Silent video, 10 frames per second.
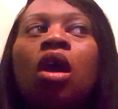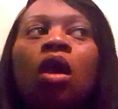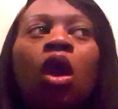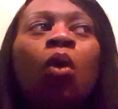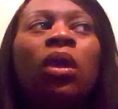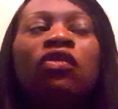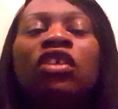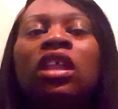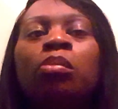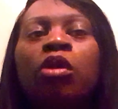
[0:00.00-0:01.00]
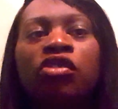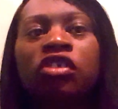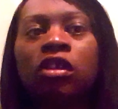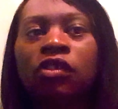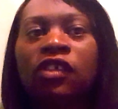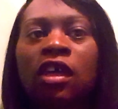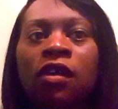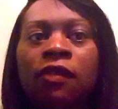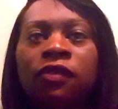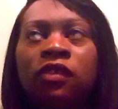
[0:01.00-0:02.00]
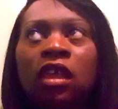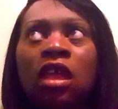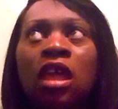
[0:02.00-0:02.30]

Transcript: are we really pushing ourselves?